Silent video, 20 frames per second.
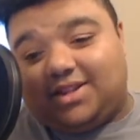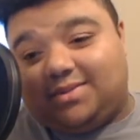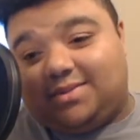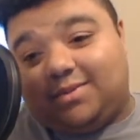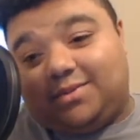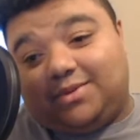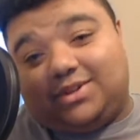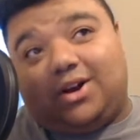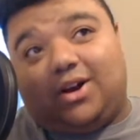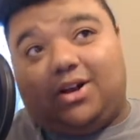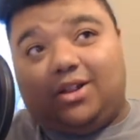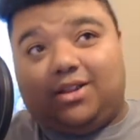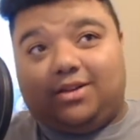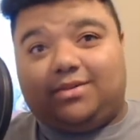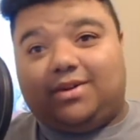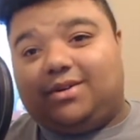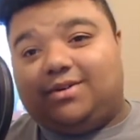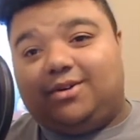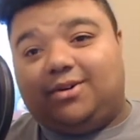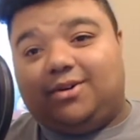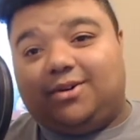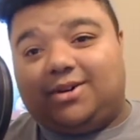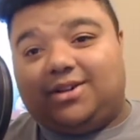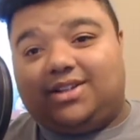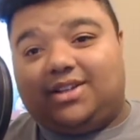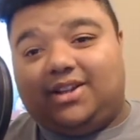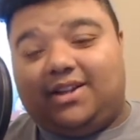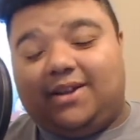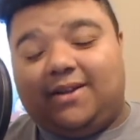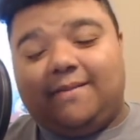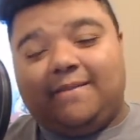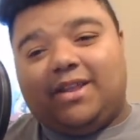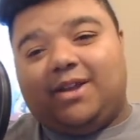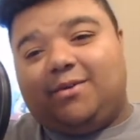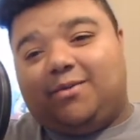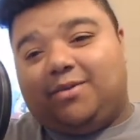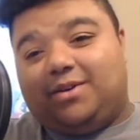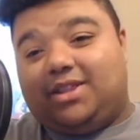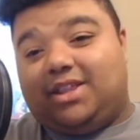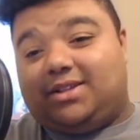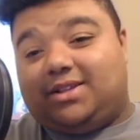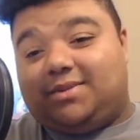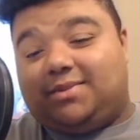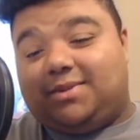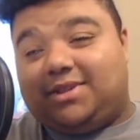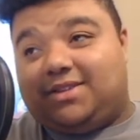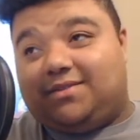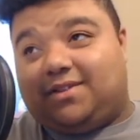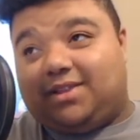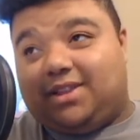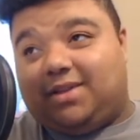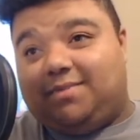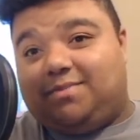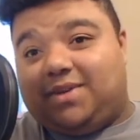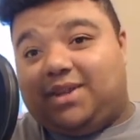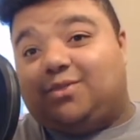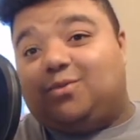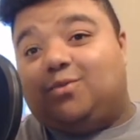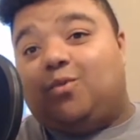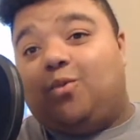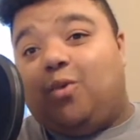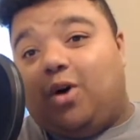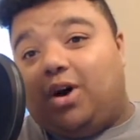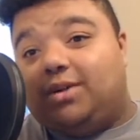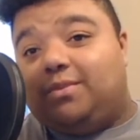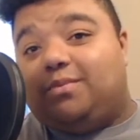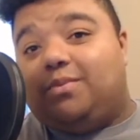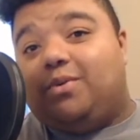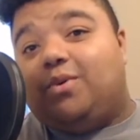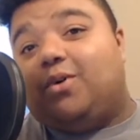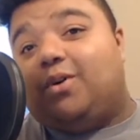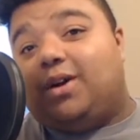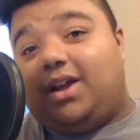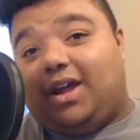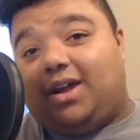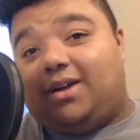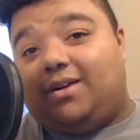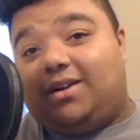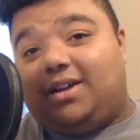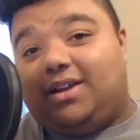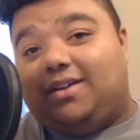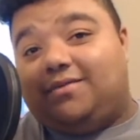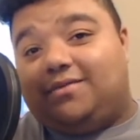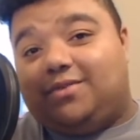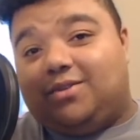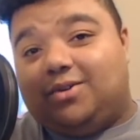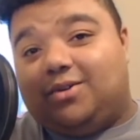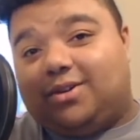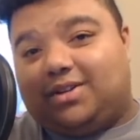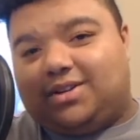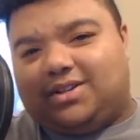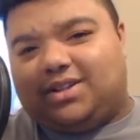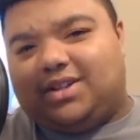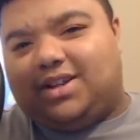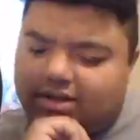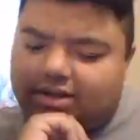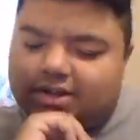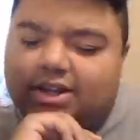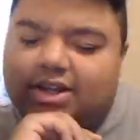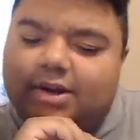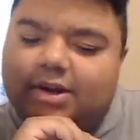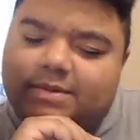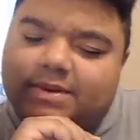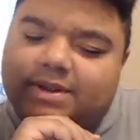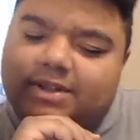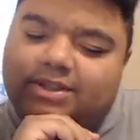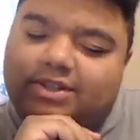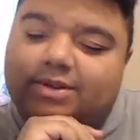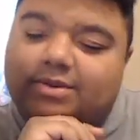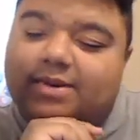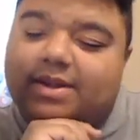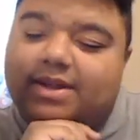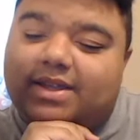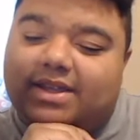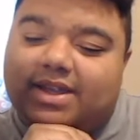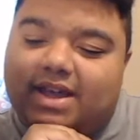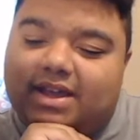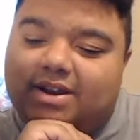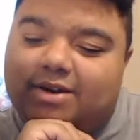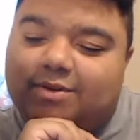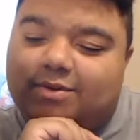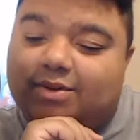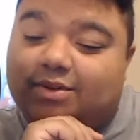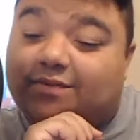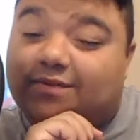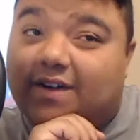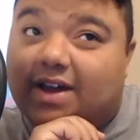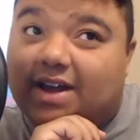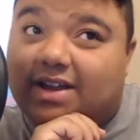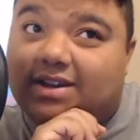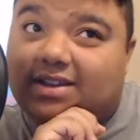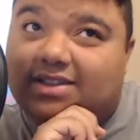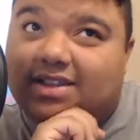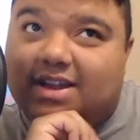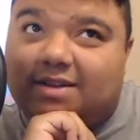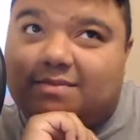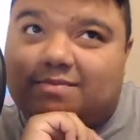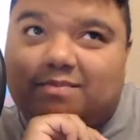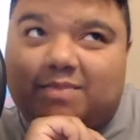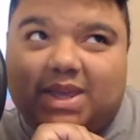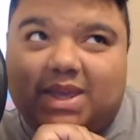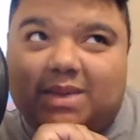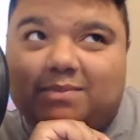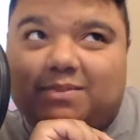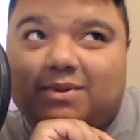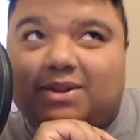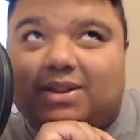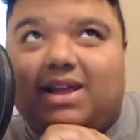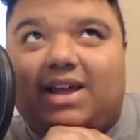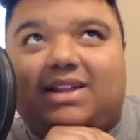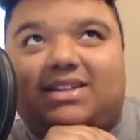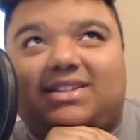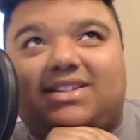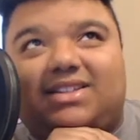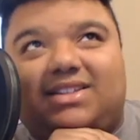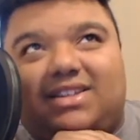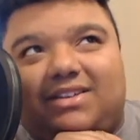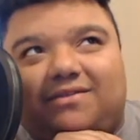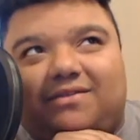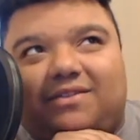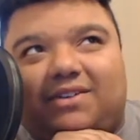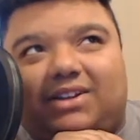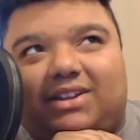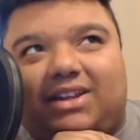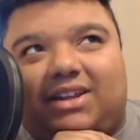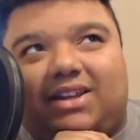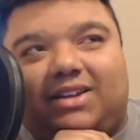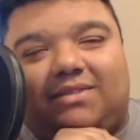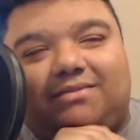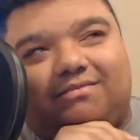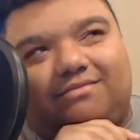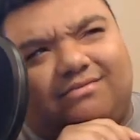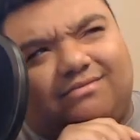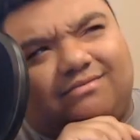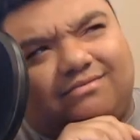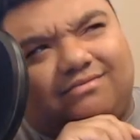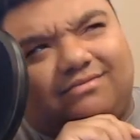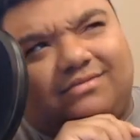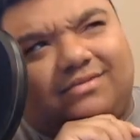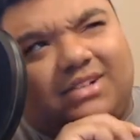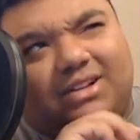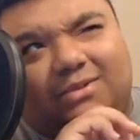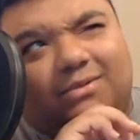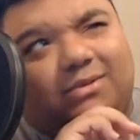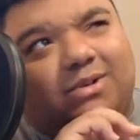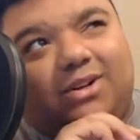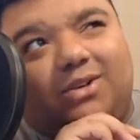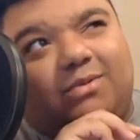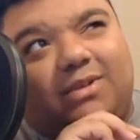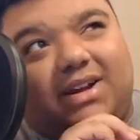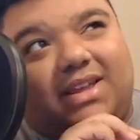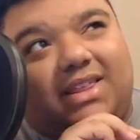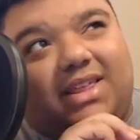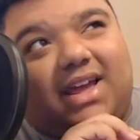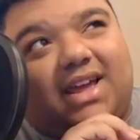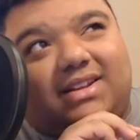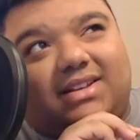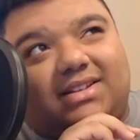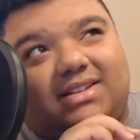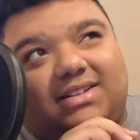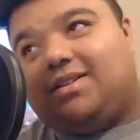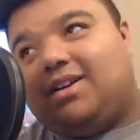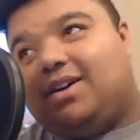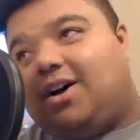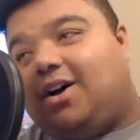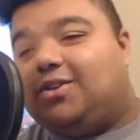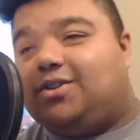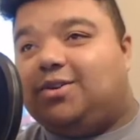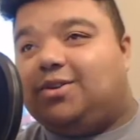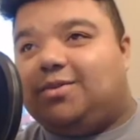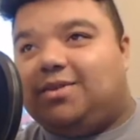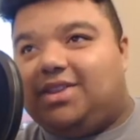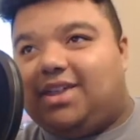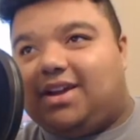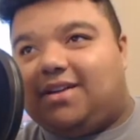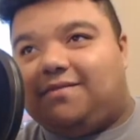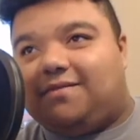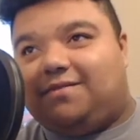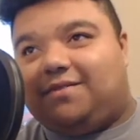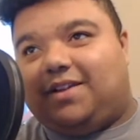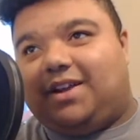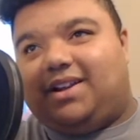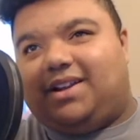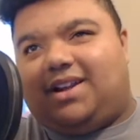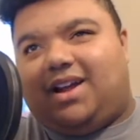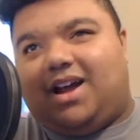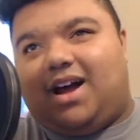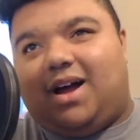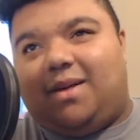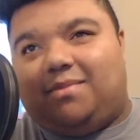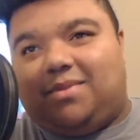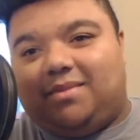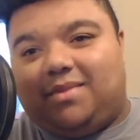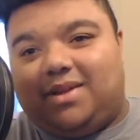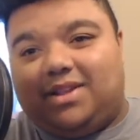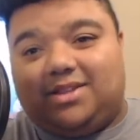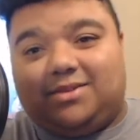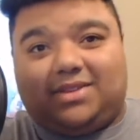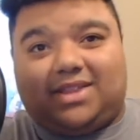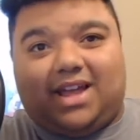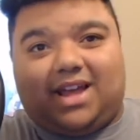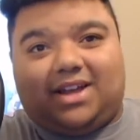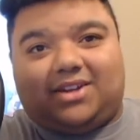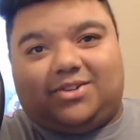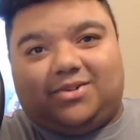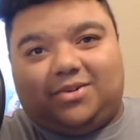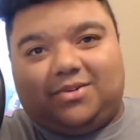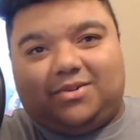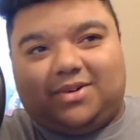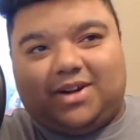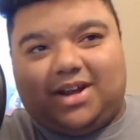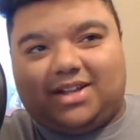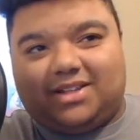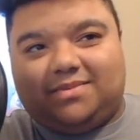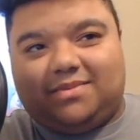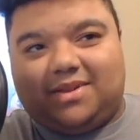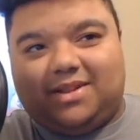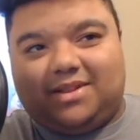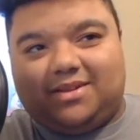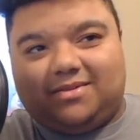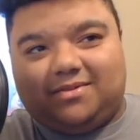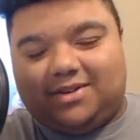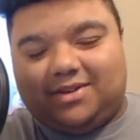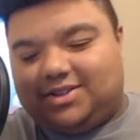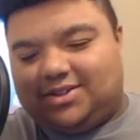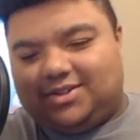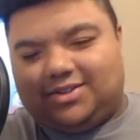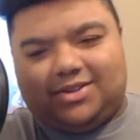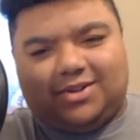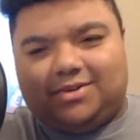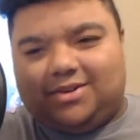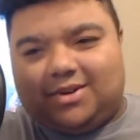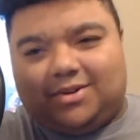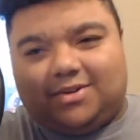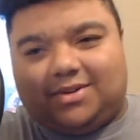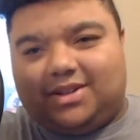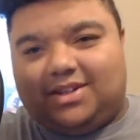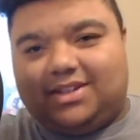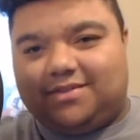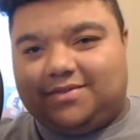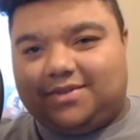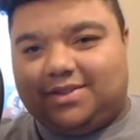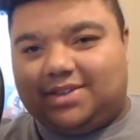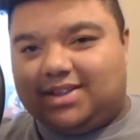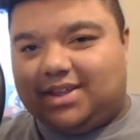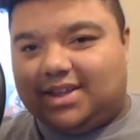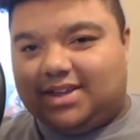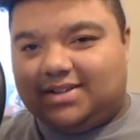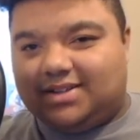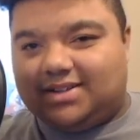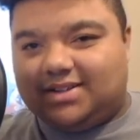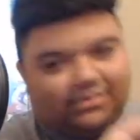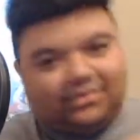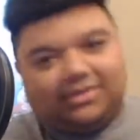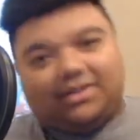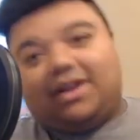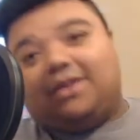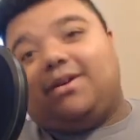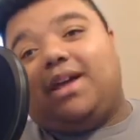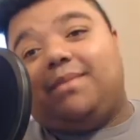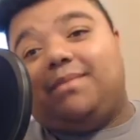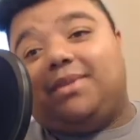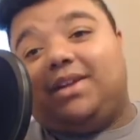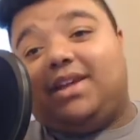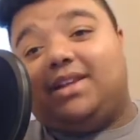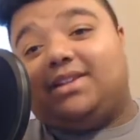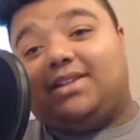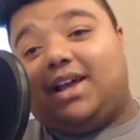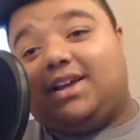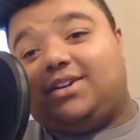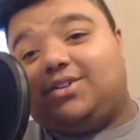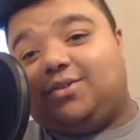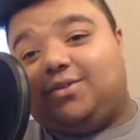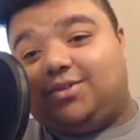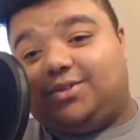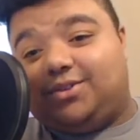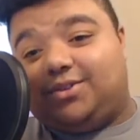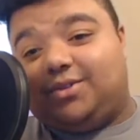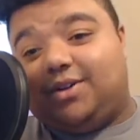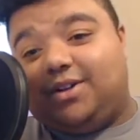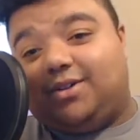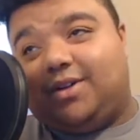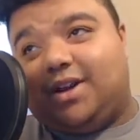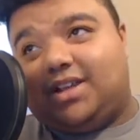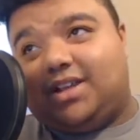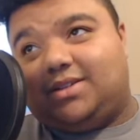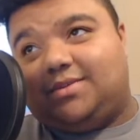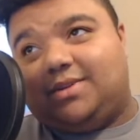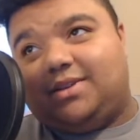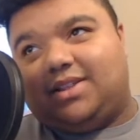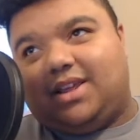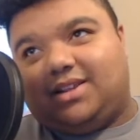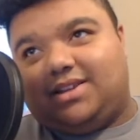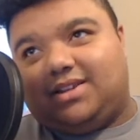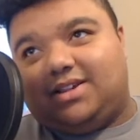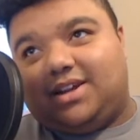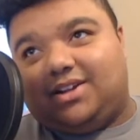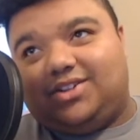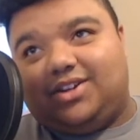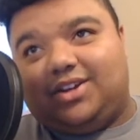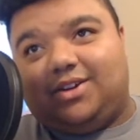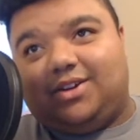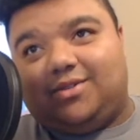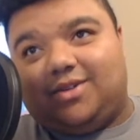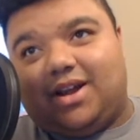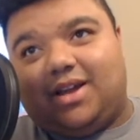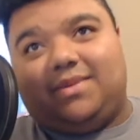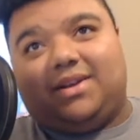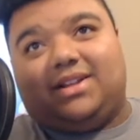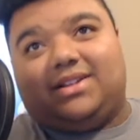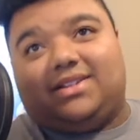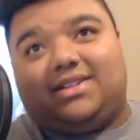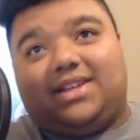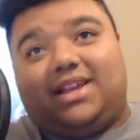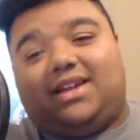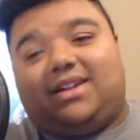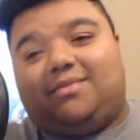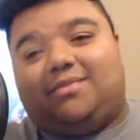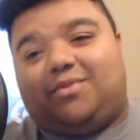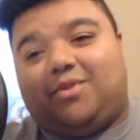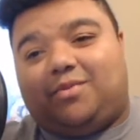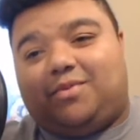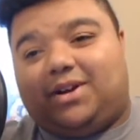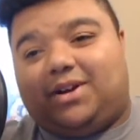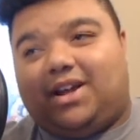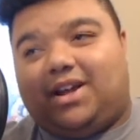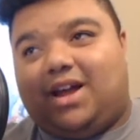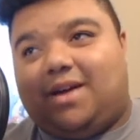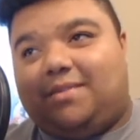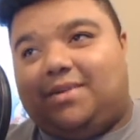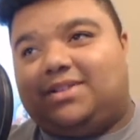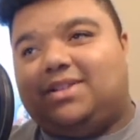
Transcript: was all around New York City, when they specifically picked one poor area of New York City? Going to a ghetto and finding that people act differently. I wonder why that is. Also, where they conflate compliments with actual harassment, which are two totally different things. Now, I am against actual street harassment, like touching, grabbing, and saying inappropriate comments,